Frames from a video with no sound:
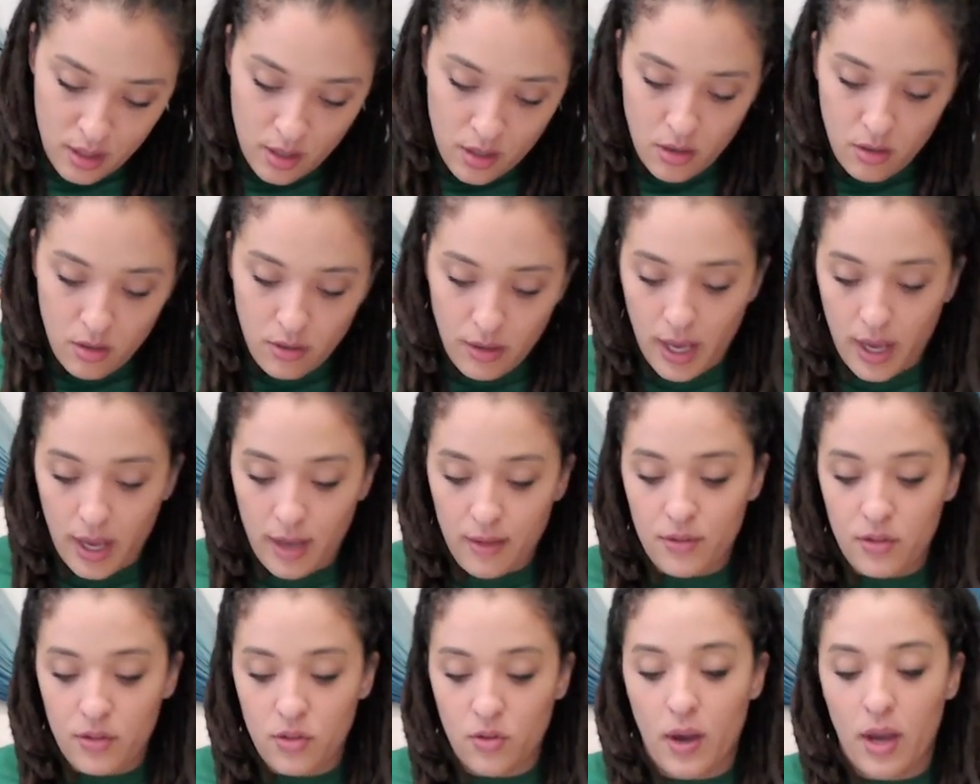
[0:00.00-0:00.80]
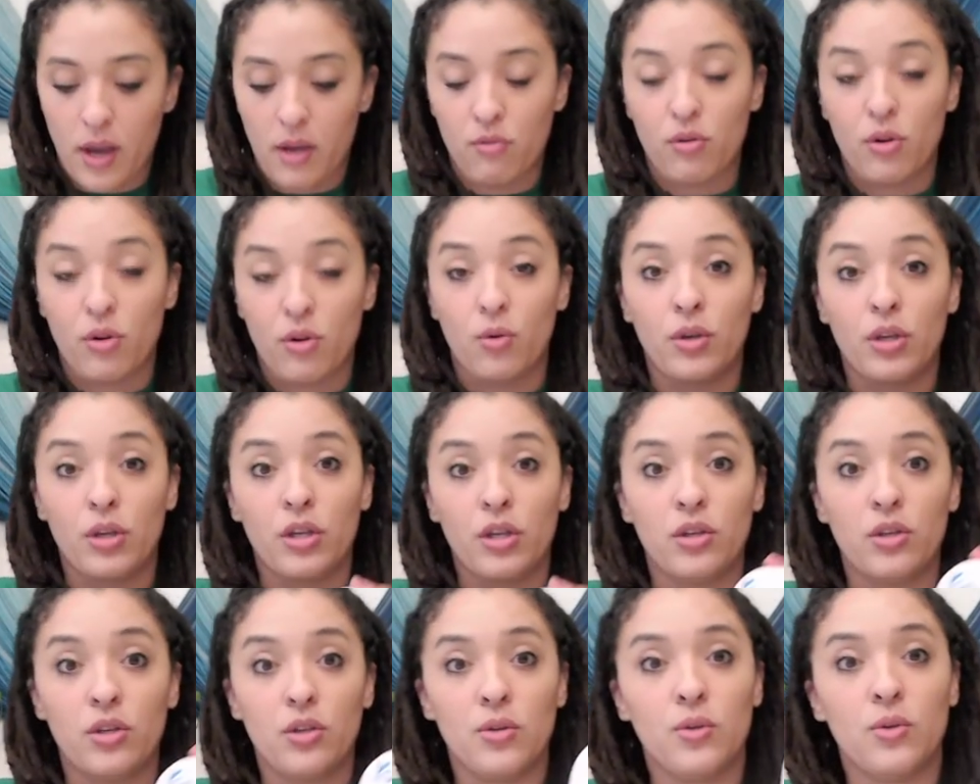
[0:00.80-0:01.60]
Okay, so I wrote
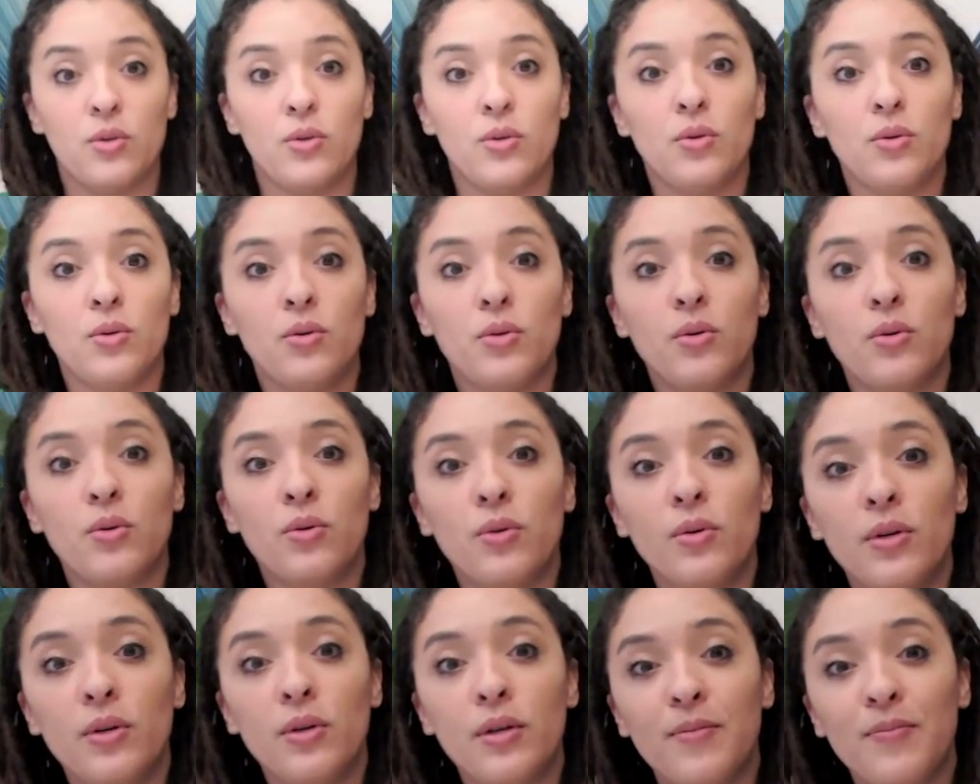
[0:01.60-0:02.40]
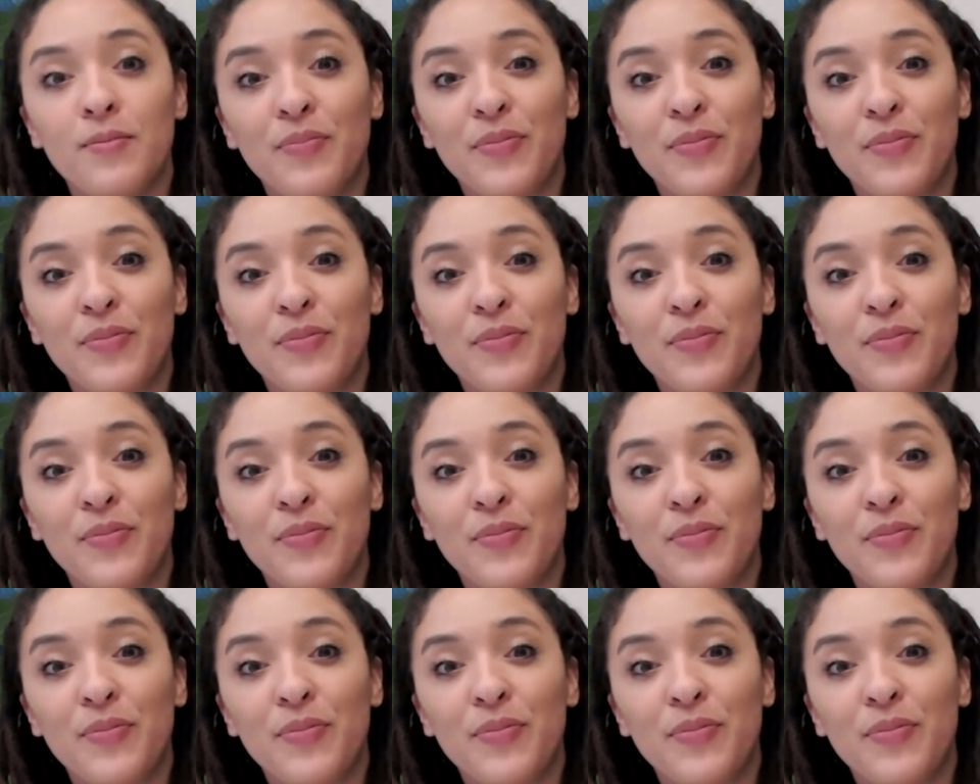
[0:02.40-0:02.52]
you.